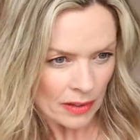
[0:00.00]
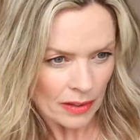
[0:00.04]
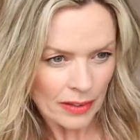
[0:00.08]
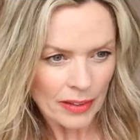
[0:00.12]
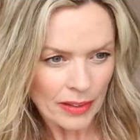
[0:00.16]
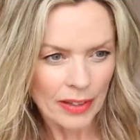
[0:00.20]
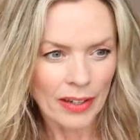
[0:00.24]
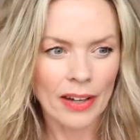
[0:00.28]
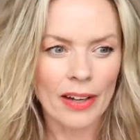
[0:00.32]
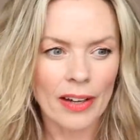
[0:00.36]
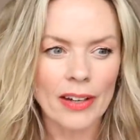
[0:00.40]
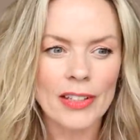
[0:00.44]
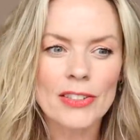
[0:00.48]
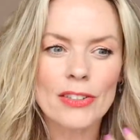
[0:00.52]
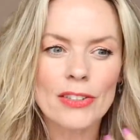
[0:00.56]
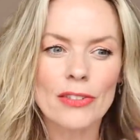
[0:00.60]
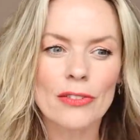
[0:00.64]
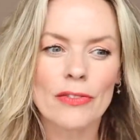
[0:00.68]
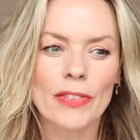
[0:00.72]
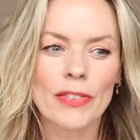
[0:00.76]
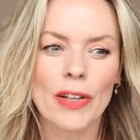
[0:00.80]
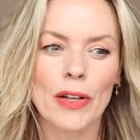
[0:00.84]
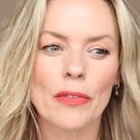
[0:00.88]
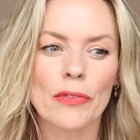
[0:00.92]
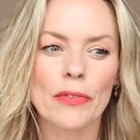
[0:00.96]
yeah, I sort of
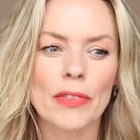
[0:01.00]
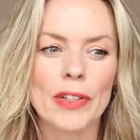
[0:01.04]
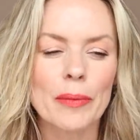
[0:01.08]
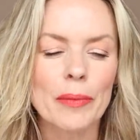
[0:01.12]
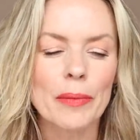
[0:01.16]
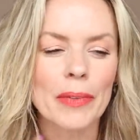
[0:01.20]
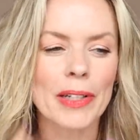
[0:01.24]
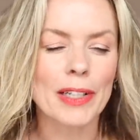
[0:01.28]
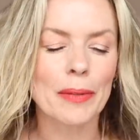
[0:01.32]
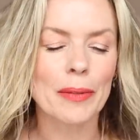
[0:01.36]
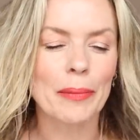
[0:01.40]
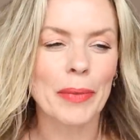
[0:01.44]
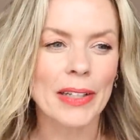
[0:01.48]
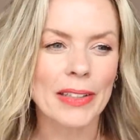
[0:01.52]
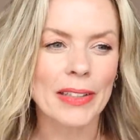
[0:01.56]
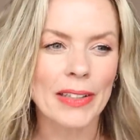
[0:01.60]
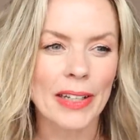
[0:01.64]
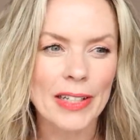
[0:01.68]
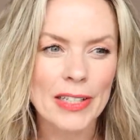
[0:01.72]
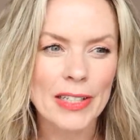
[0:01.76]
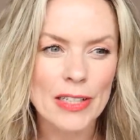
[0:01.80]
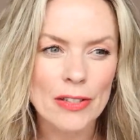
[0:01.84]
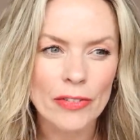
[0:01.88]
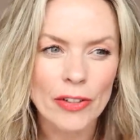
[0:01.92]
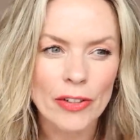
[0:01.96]
felt for him a little bit in that
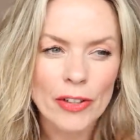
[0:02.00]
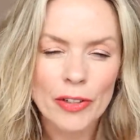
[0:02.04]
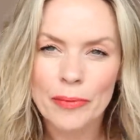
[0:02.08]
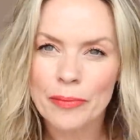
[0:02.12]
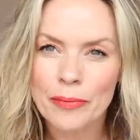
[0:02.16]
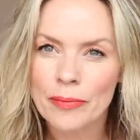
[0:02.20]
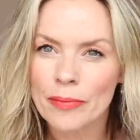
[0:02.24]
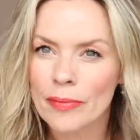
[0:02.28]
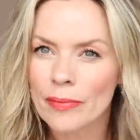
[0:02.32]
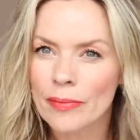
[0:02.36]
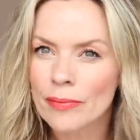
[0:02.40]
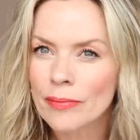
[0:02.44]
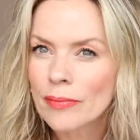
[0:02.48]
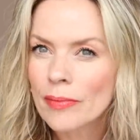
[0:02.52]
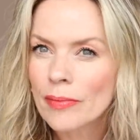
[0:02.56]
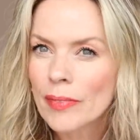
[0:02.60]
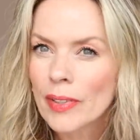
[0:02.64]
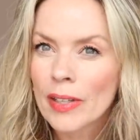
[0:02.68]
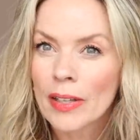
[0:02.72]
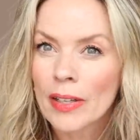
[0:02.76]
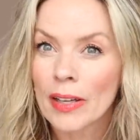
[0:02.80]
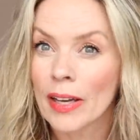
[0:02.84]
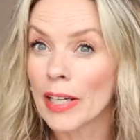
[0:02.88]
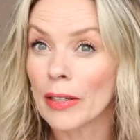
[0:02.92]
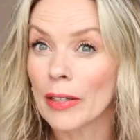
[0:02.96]
interview.
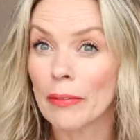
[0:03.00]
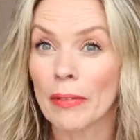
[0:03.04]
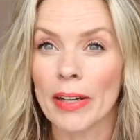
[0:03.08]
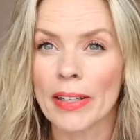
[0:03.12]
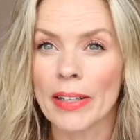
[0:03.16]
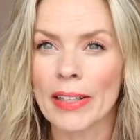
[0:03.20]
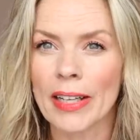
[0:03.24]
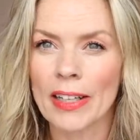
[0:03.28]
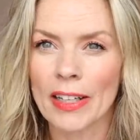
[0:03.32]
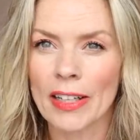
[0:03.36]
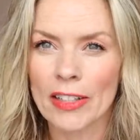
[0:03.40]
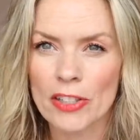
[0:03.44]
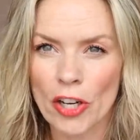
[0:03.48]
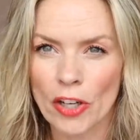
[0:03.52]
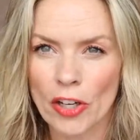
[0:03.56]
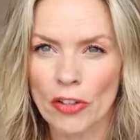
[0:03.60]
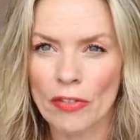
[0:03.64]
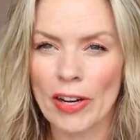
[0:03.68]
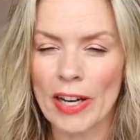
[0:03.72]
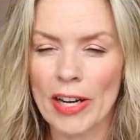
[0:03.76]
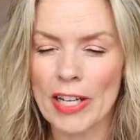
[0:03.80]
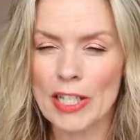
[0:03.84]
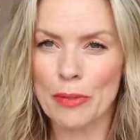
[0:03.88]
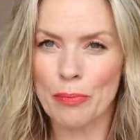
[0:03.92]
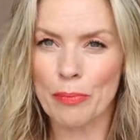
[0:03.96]
Anyway, again, I
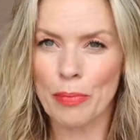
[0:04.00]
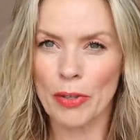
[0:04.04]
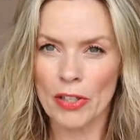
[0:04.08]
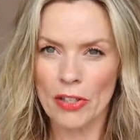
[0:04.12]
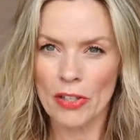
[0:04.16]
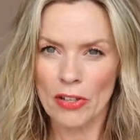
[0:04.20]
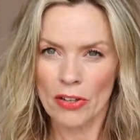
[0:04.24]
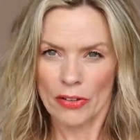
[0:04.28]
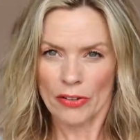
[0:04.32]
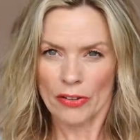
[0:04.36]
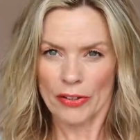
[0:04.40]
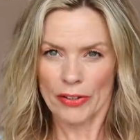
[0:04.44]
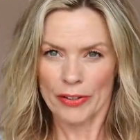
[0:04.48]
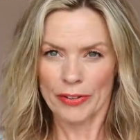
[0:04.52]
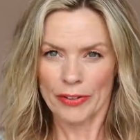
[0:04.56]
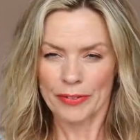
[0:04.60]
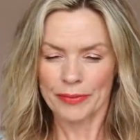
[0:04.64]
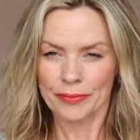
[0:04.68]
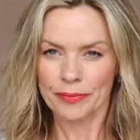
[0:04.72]
digress. But look,